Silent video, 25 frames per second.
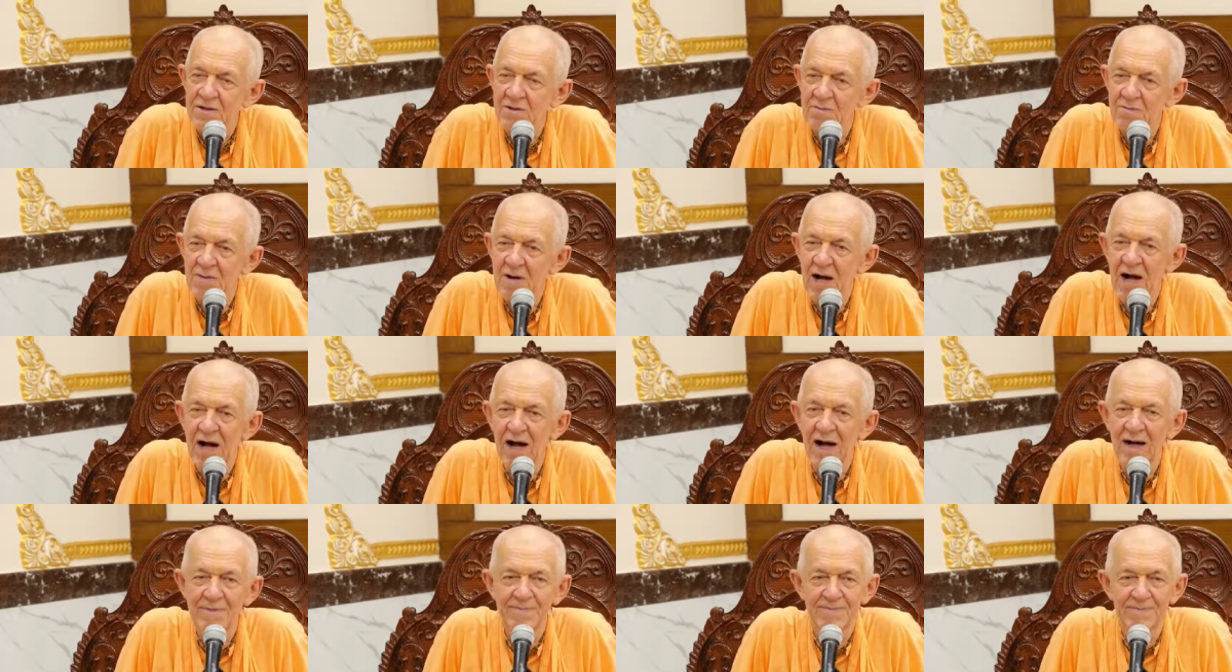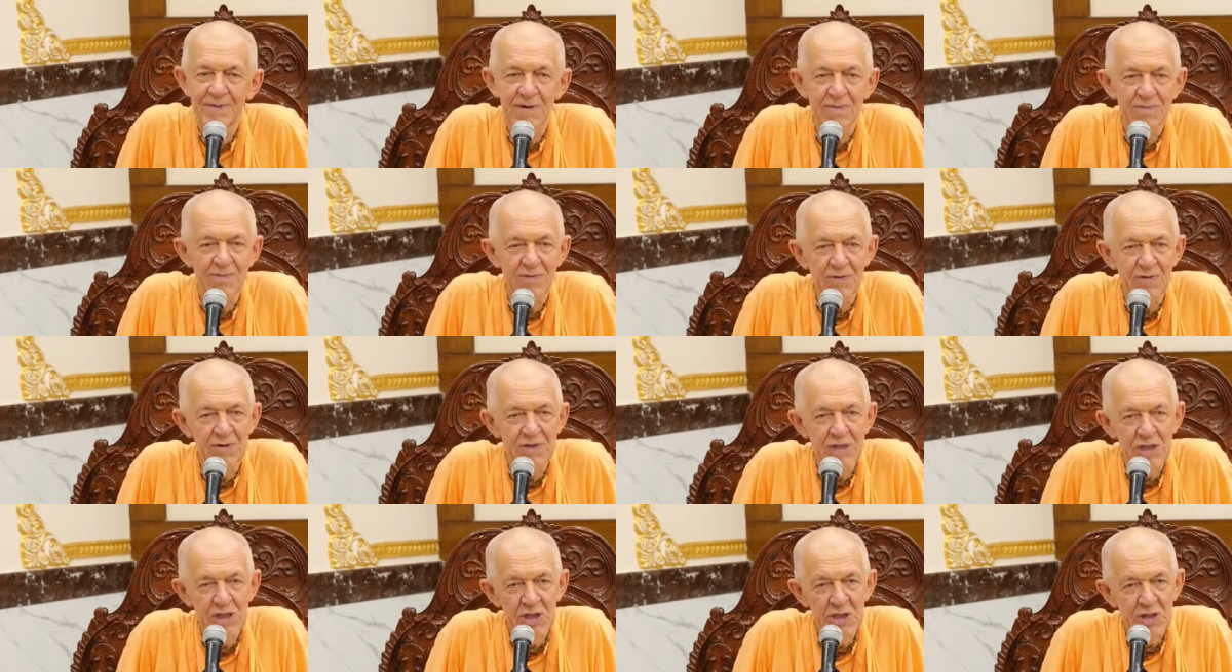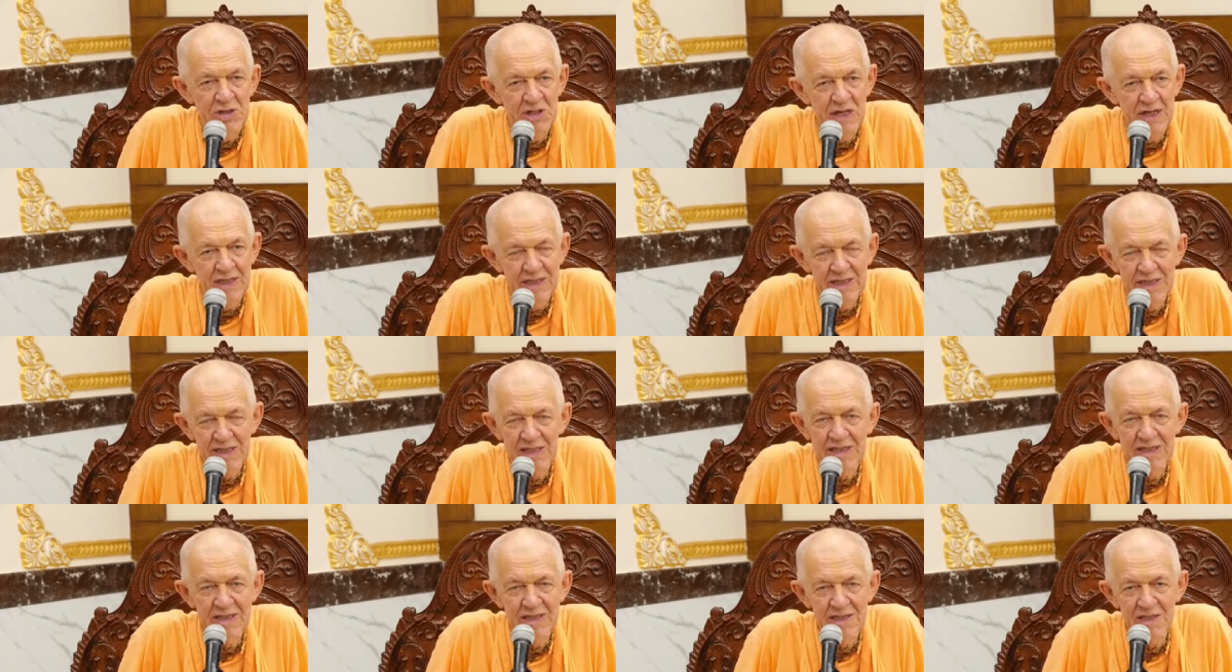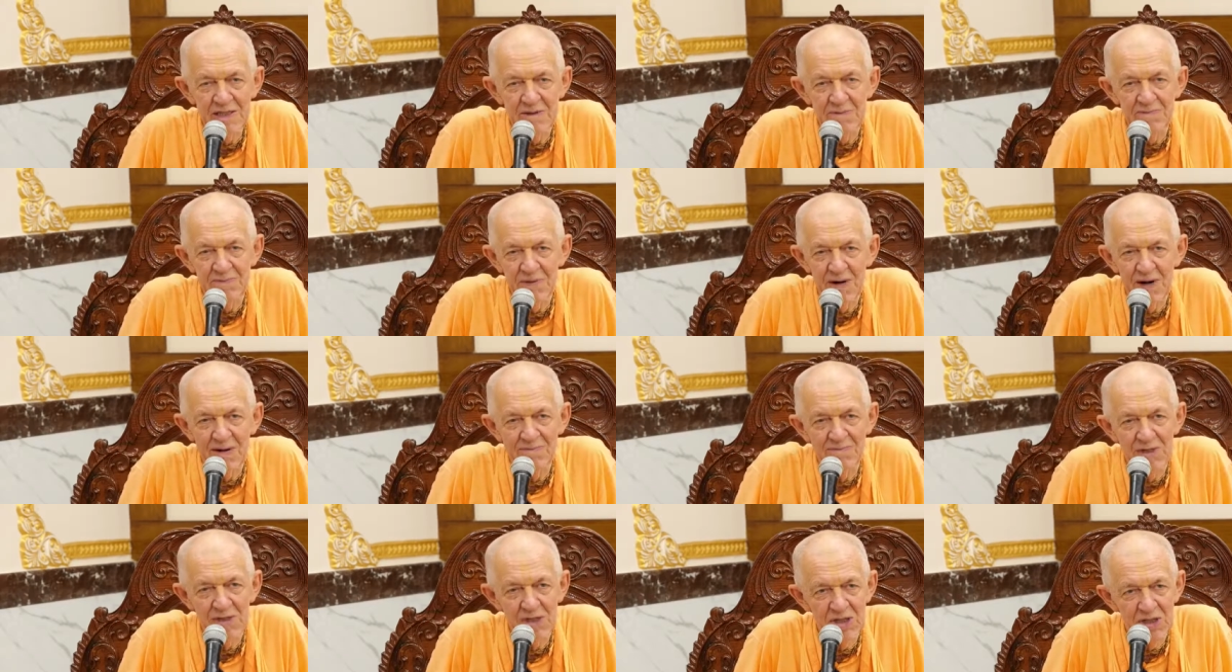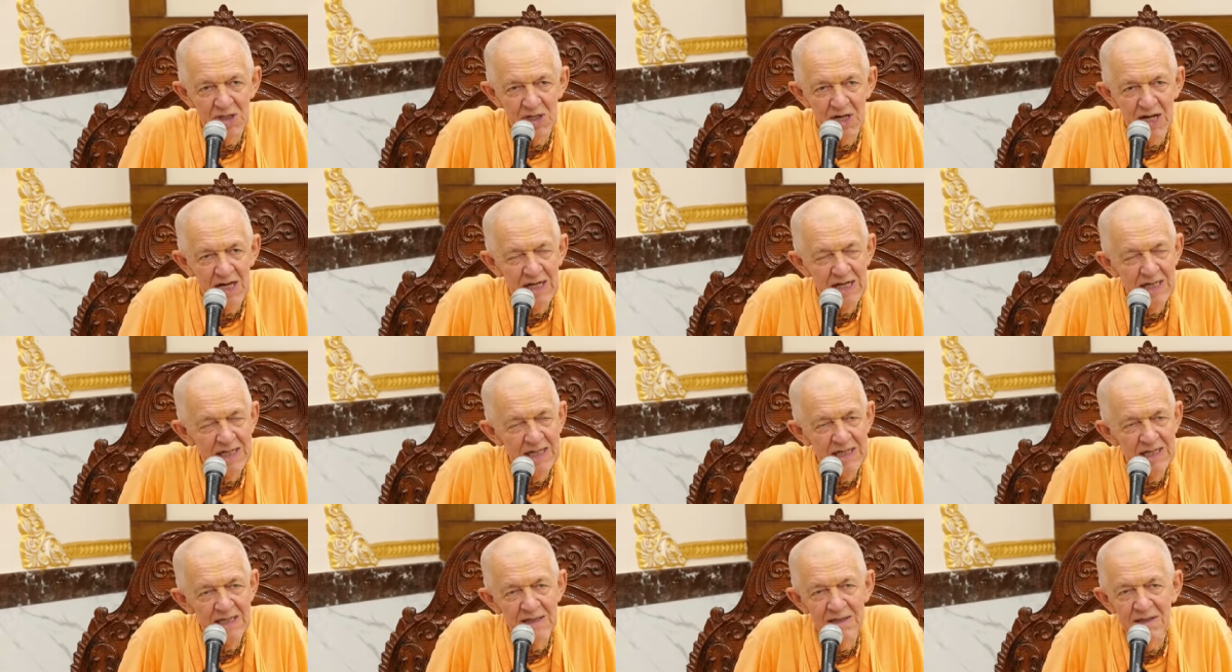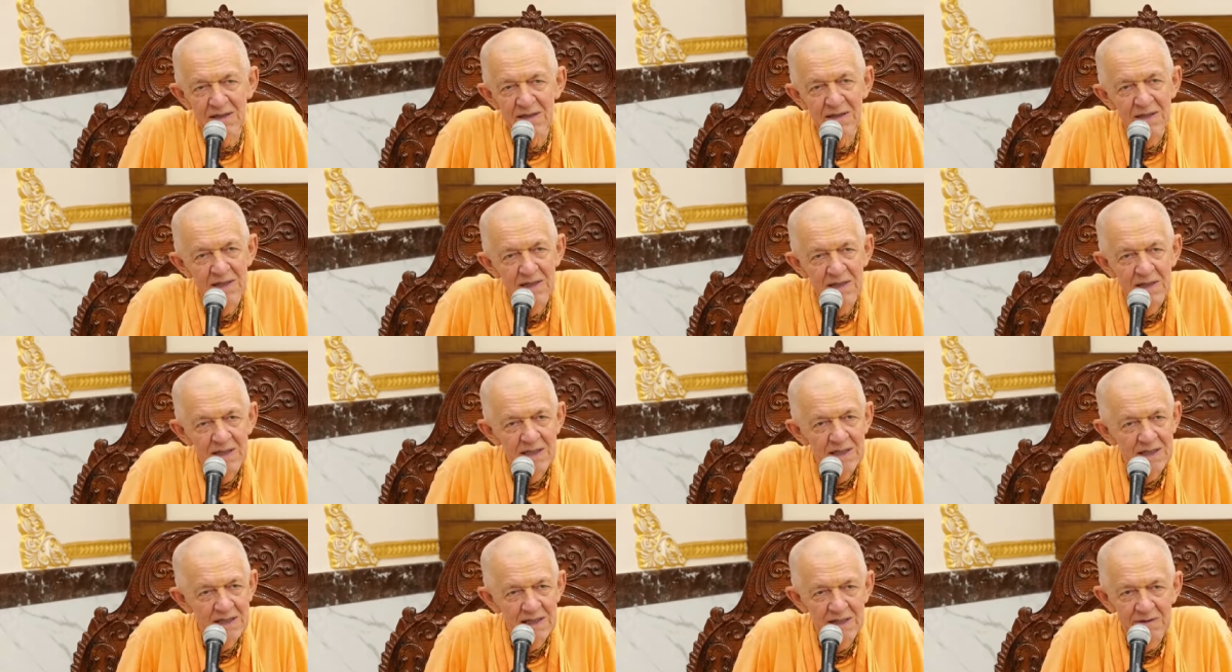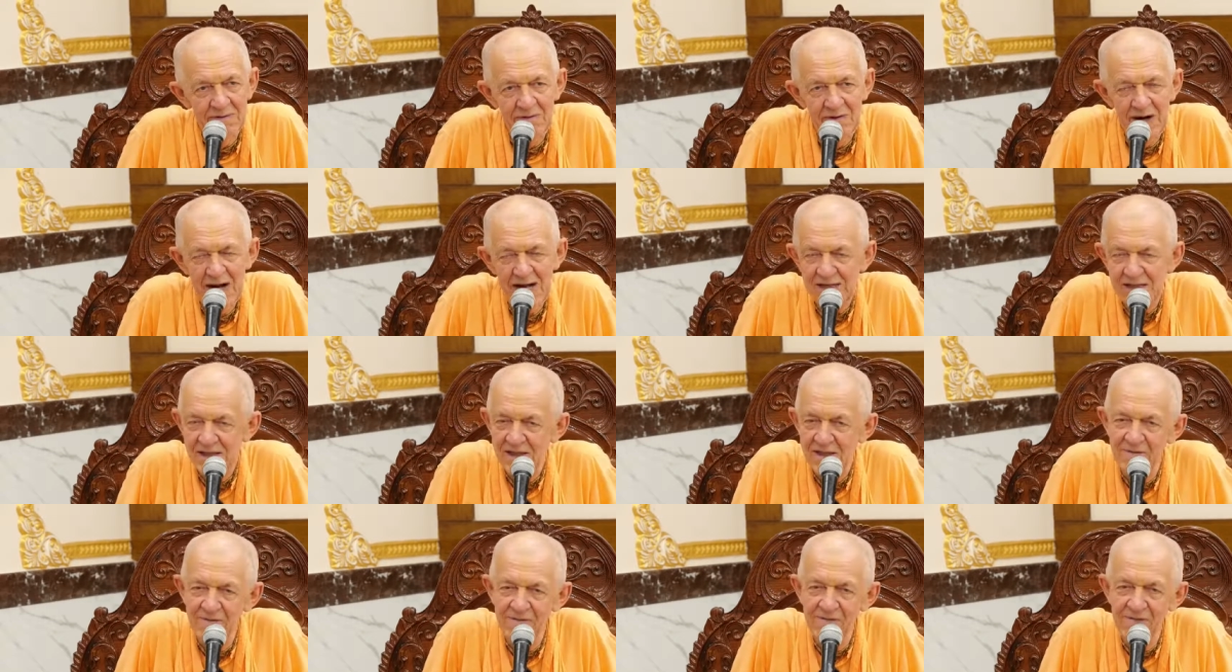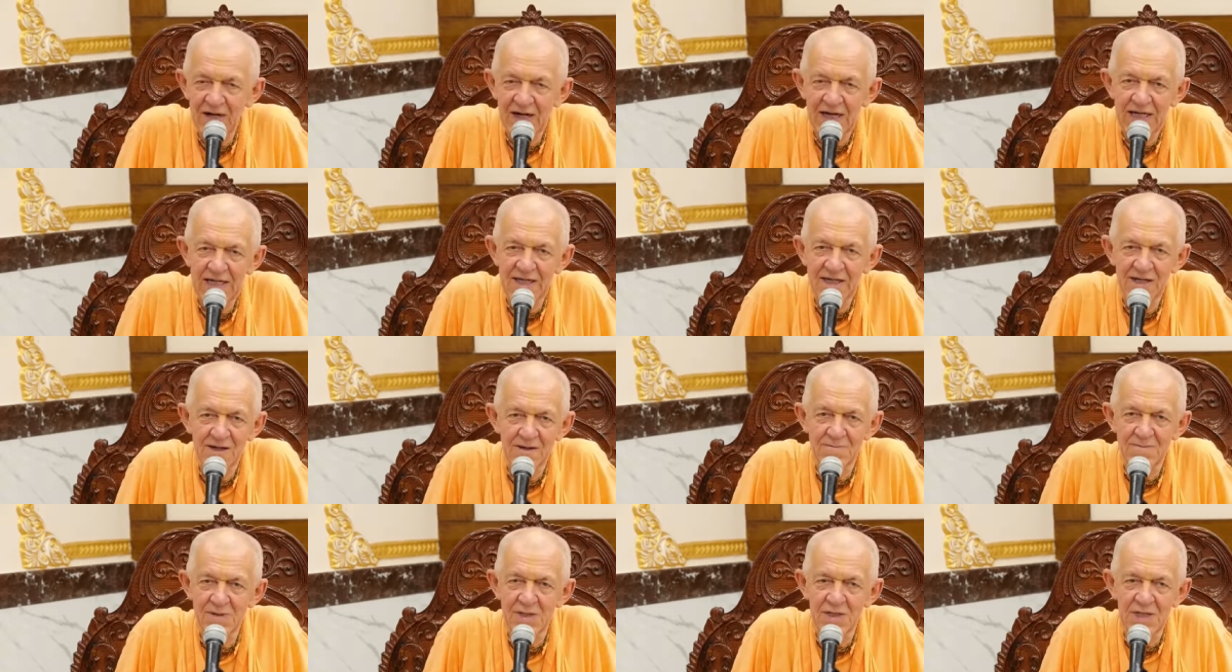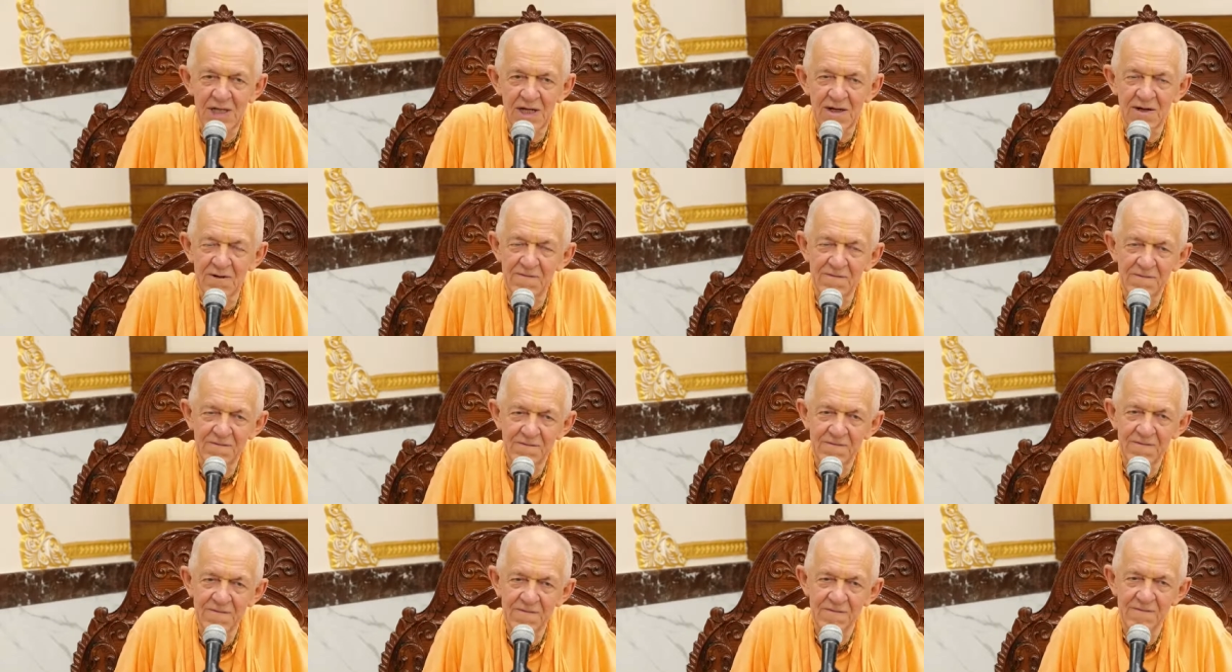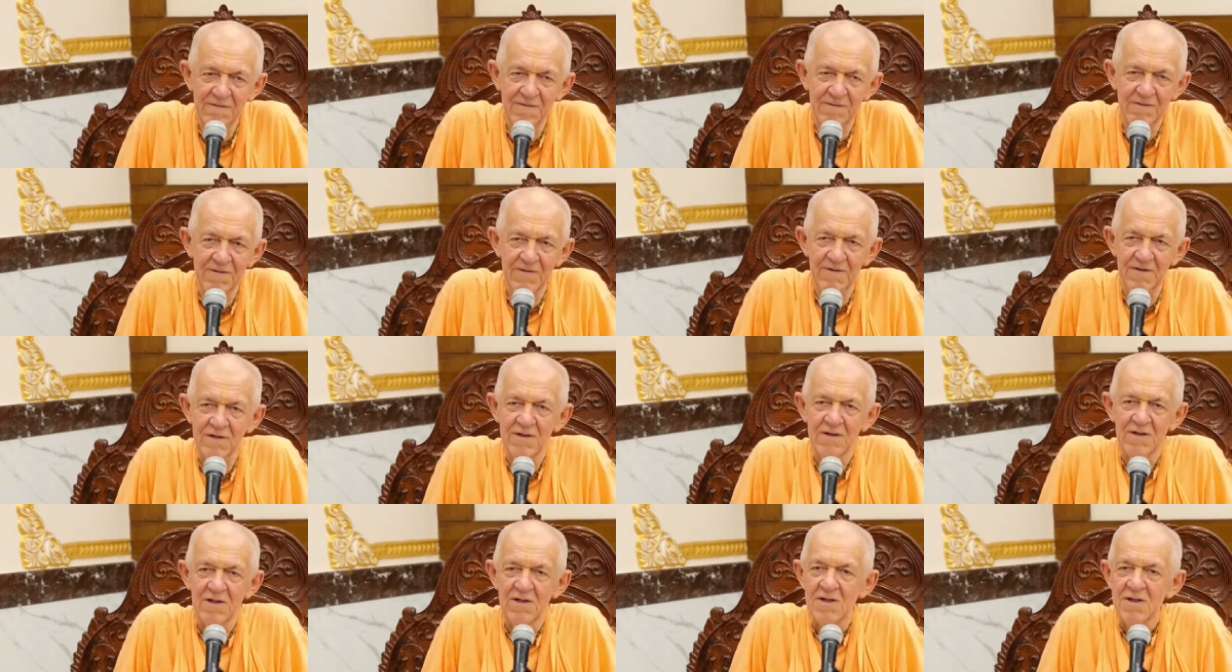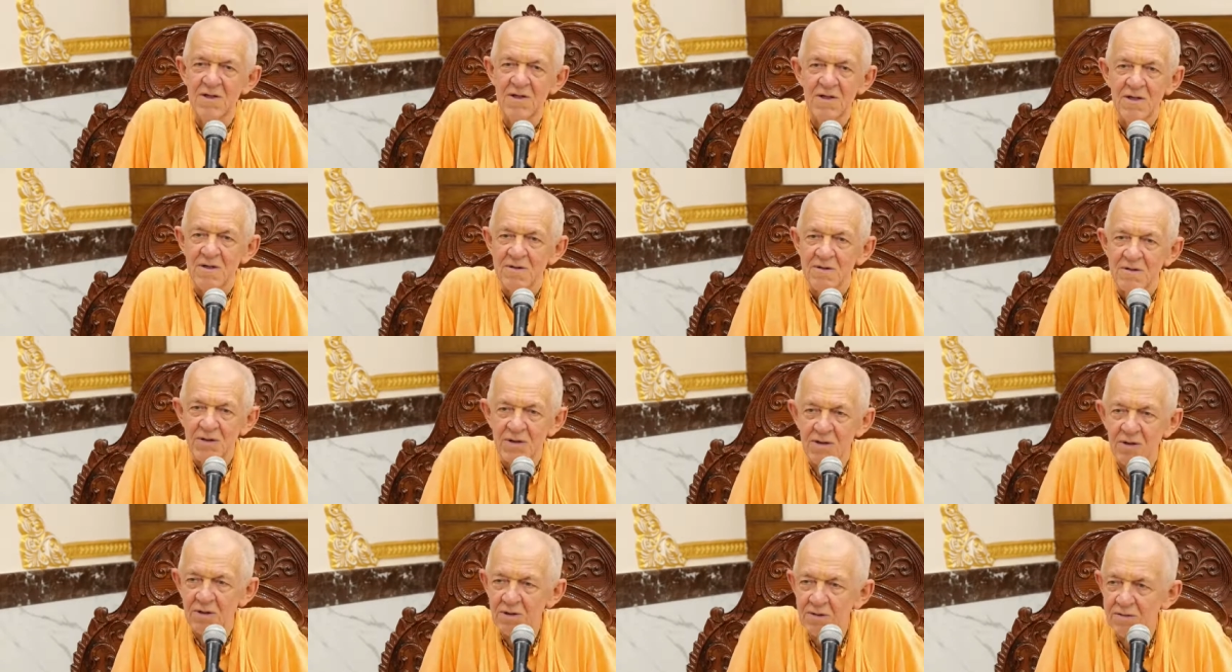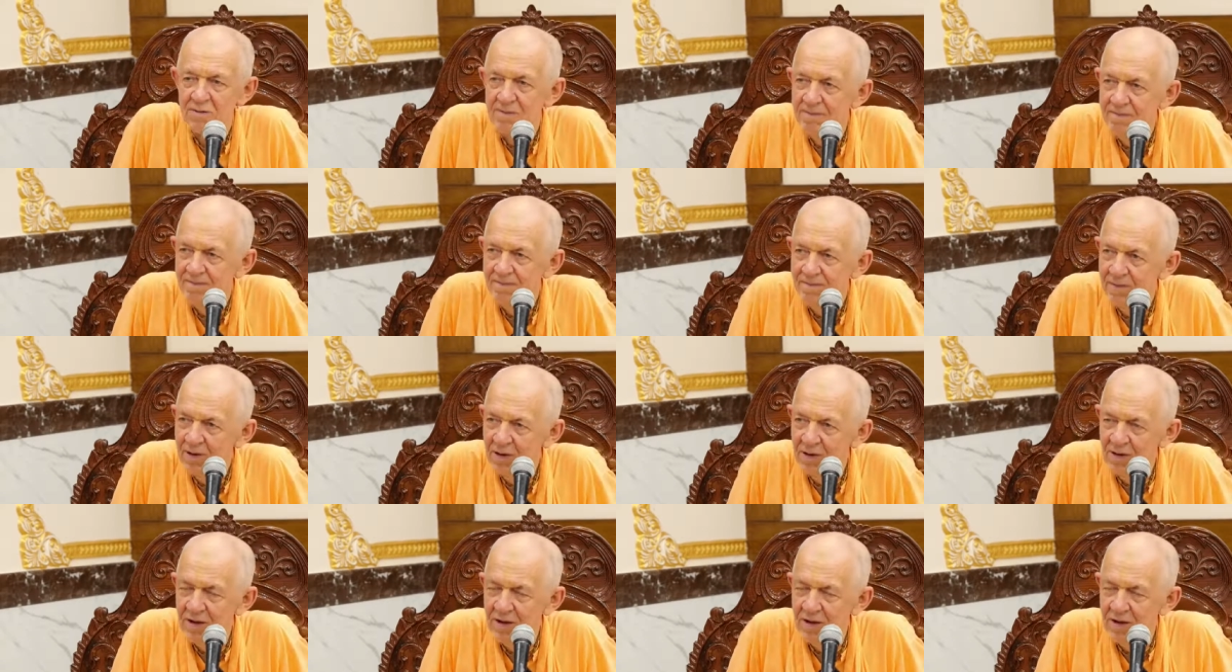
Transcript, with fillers: So Mahaprabhu instructed this brahmachari and he rectified himself. So